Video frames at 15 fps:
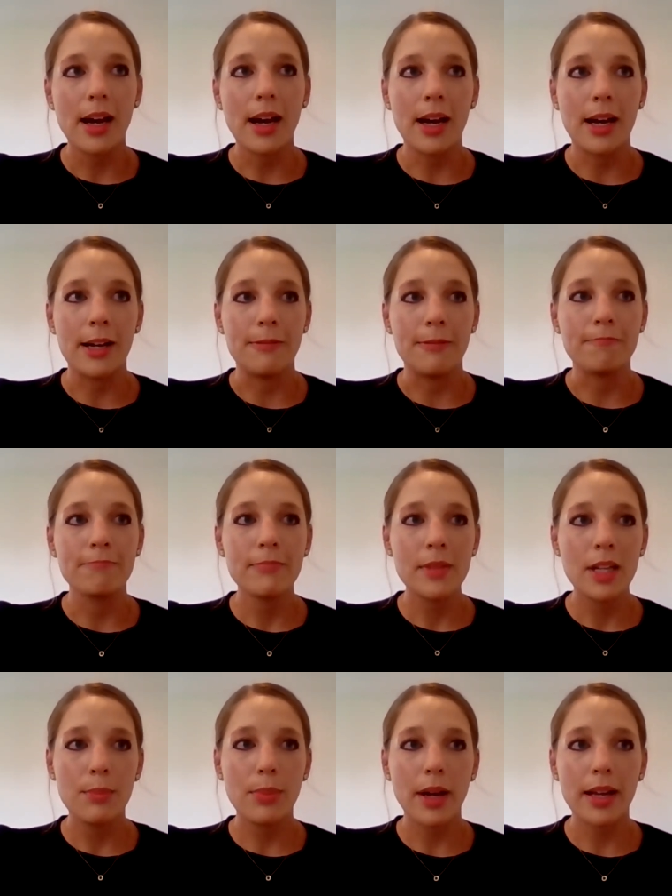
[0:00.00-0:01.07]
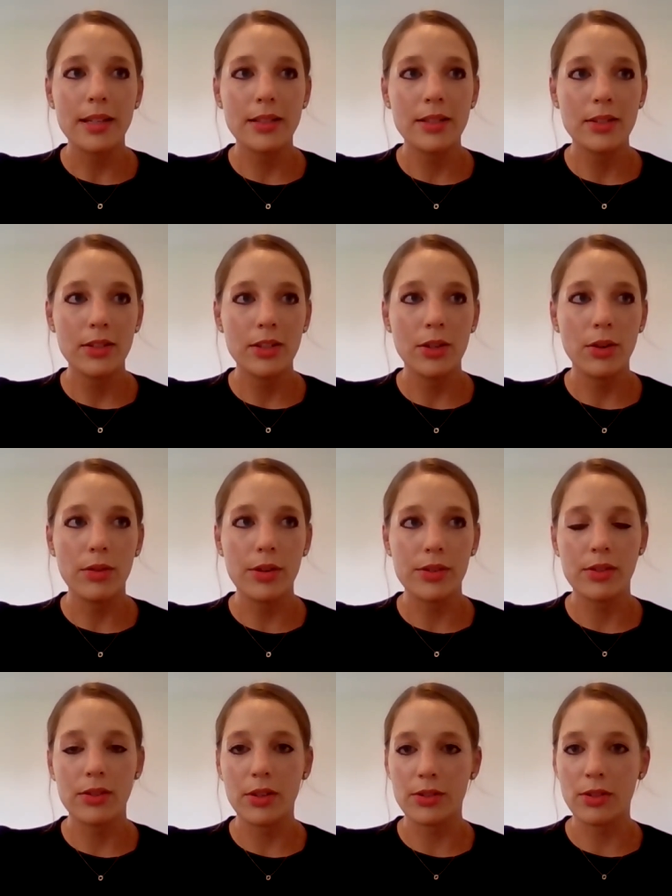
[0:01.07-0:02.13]
Um, but you know,
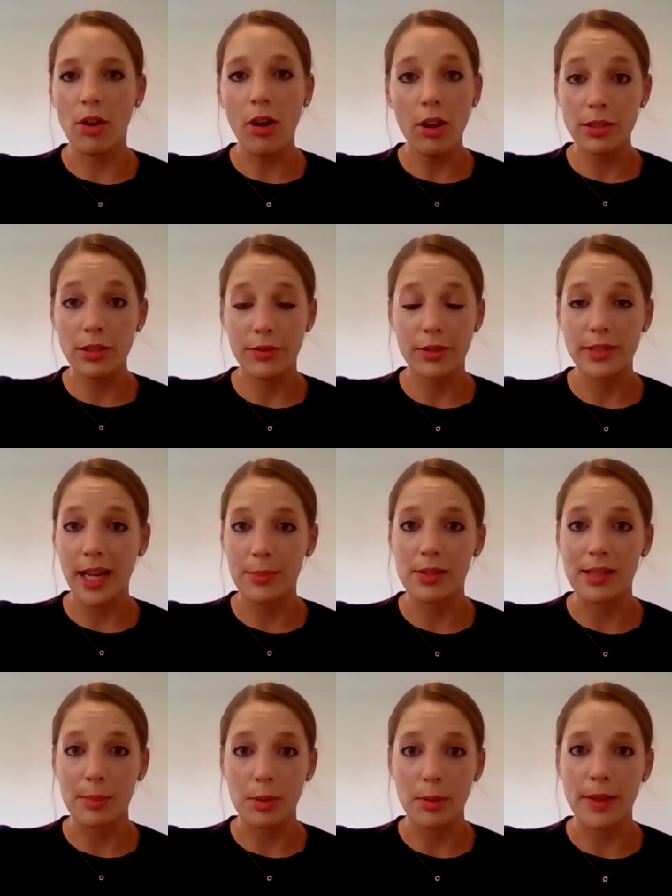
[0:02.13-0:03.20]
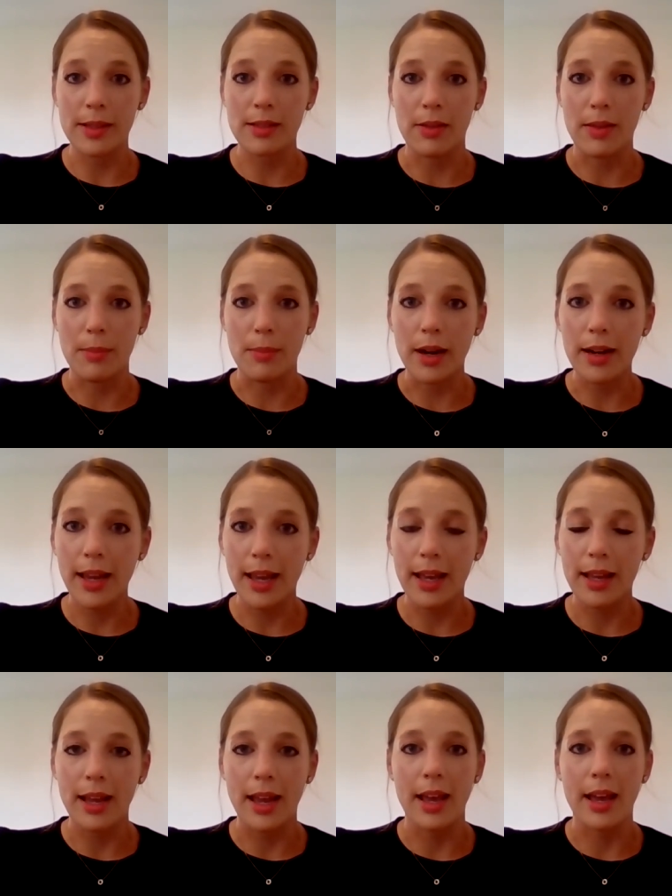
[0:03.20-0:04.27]
there's there's all different types of supplements on the
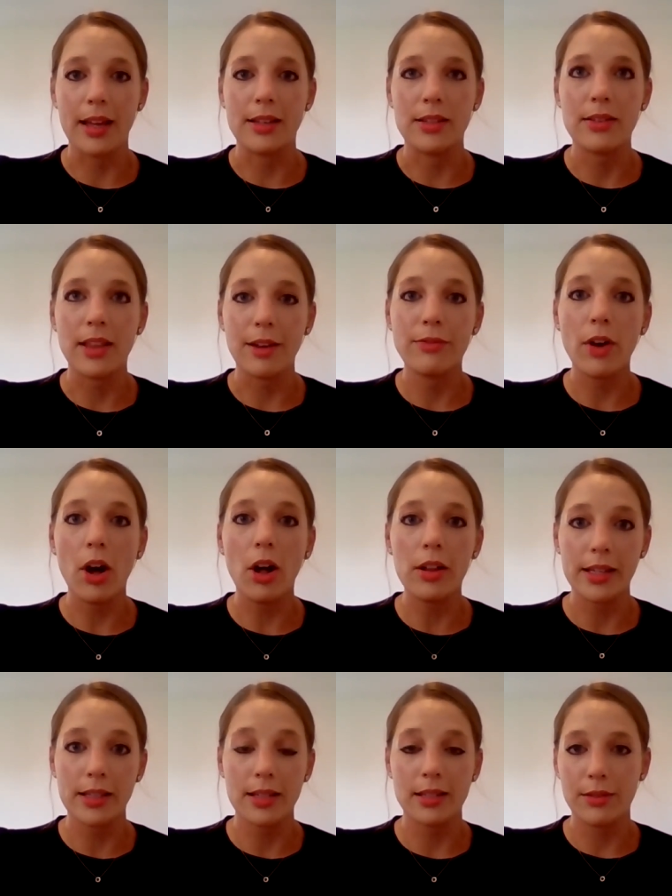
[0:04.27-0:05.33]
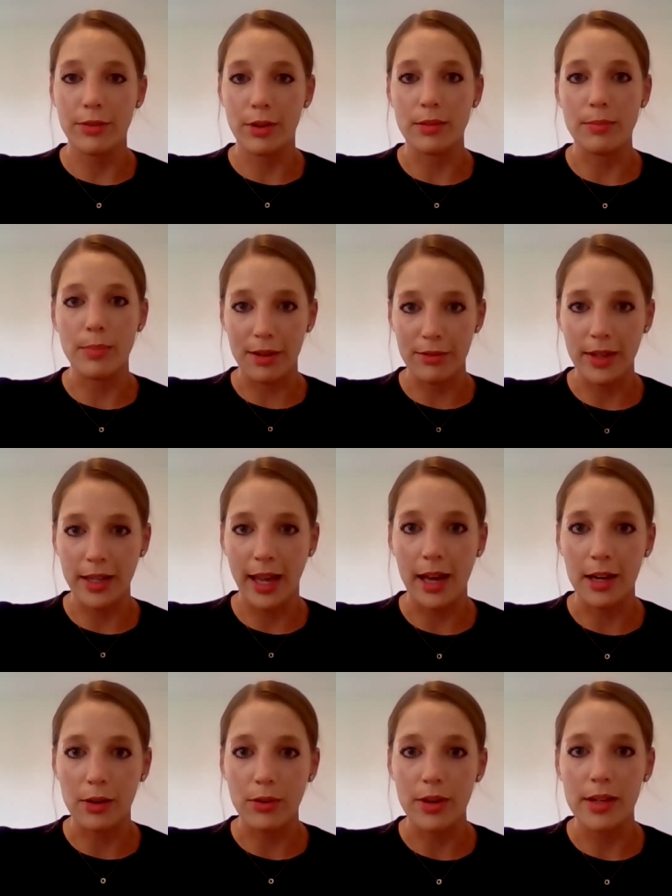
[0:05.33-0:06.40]
market, and they fall into different benefit
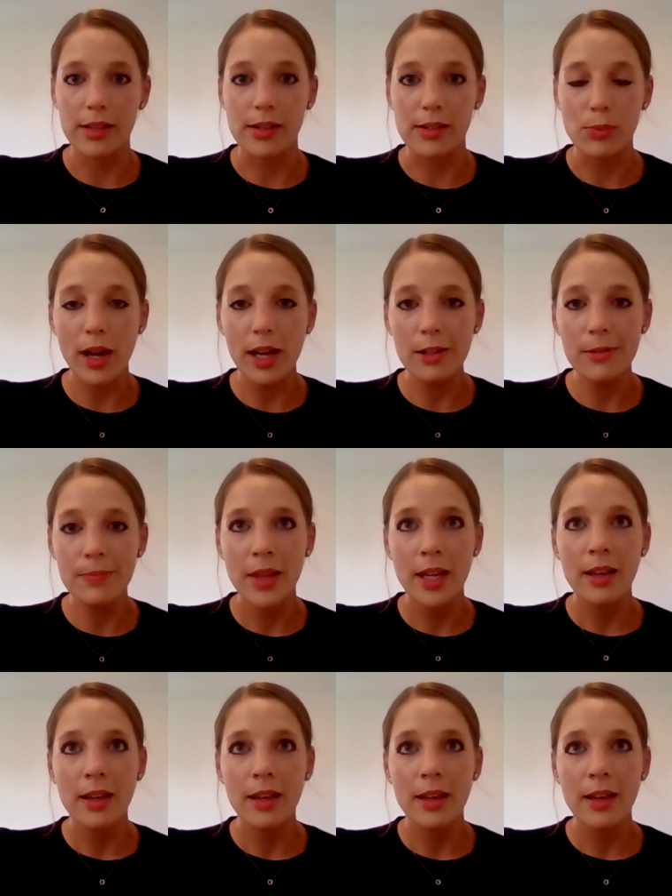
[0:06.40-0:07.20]
categories as well,